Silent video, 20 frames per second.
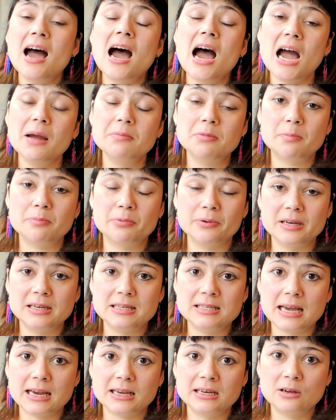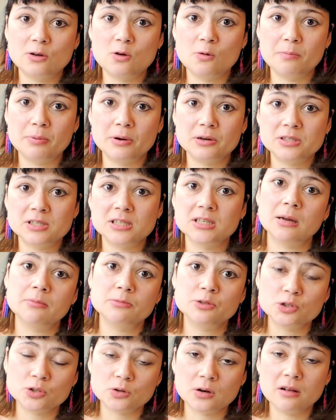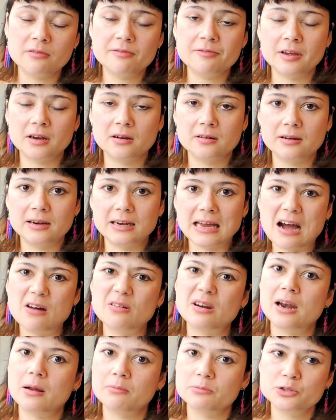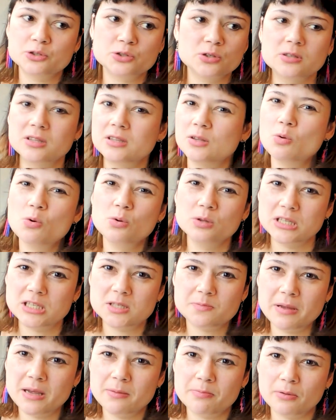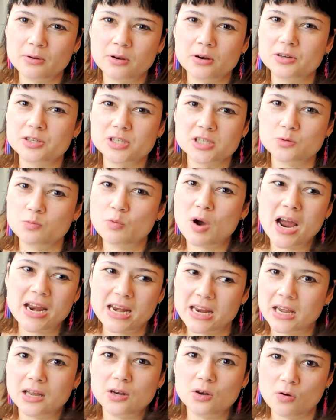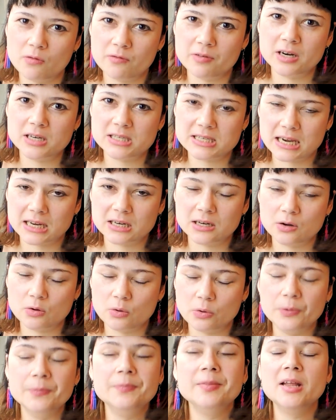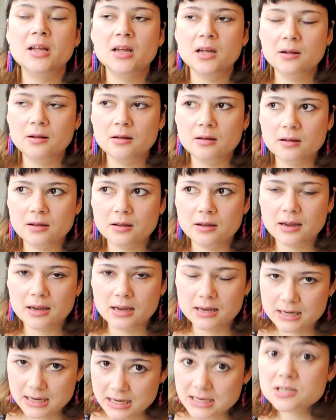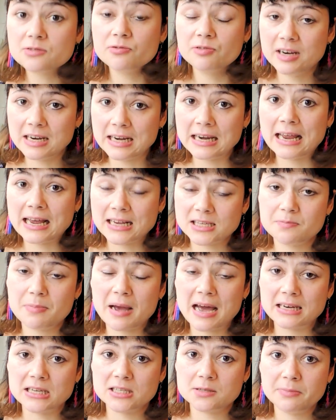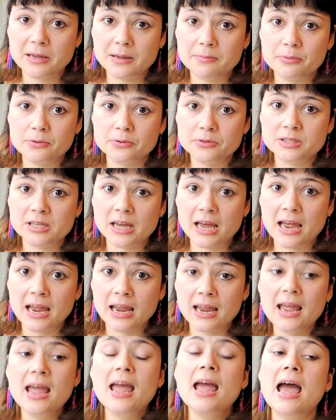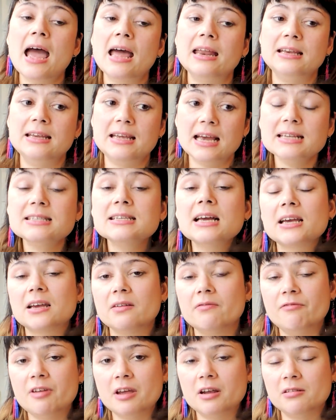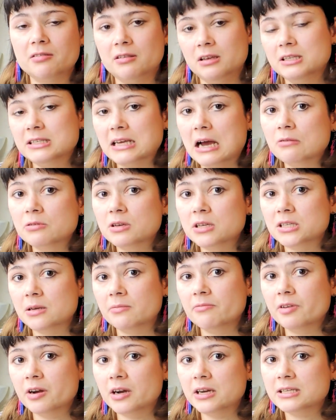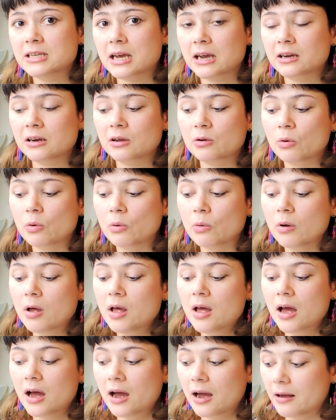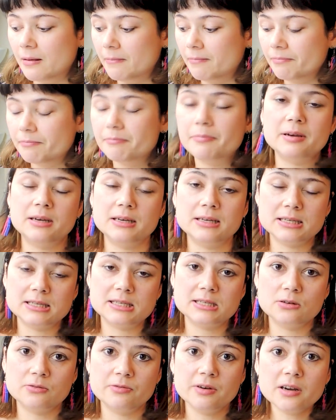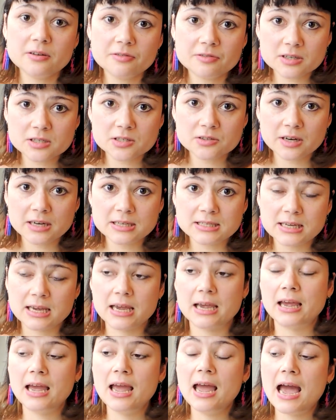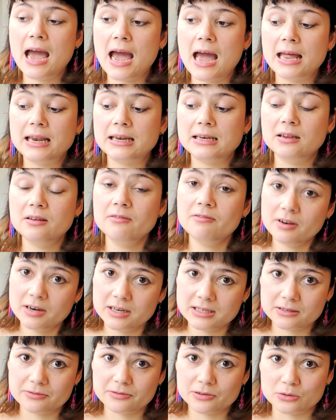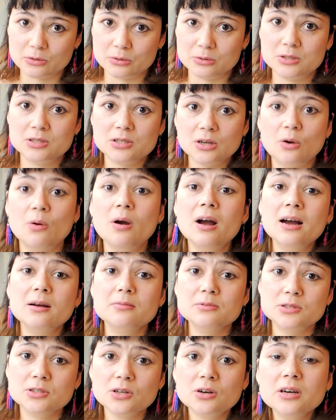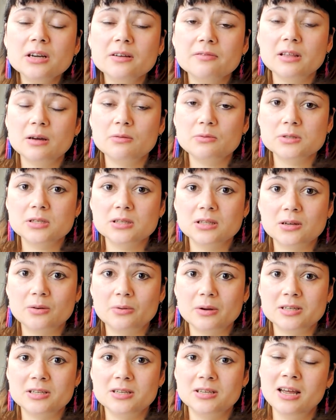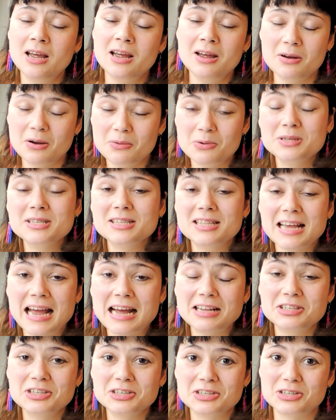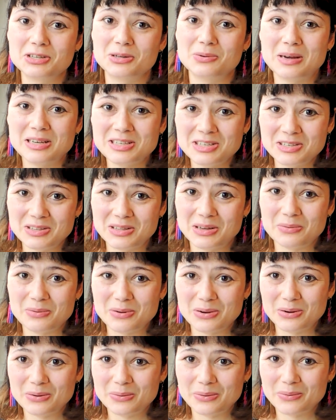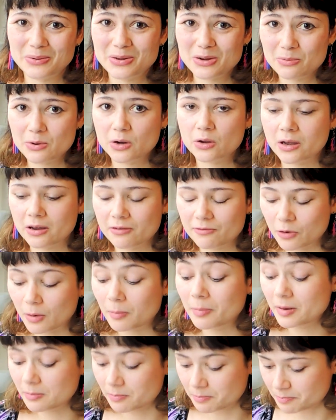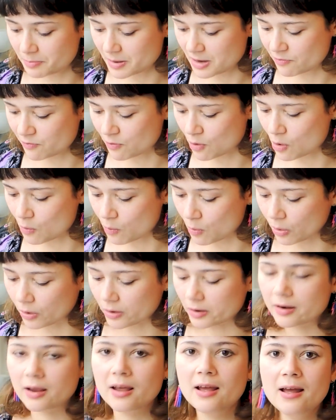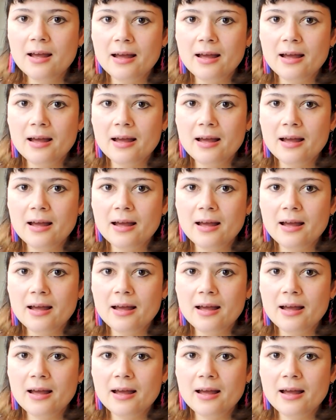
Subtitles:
I'm a pretty technical person. I'm sure I'll figure it out, and I'm sure all these people are just whining and not very technical. It is really as bad as people say, and yes, I can figure things out because I'm very technical, but it is still very frustrating and very difficult. So I'm sorry if that wasn't the answer to the question that you were looking for, but be forewarned.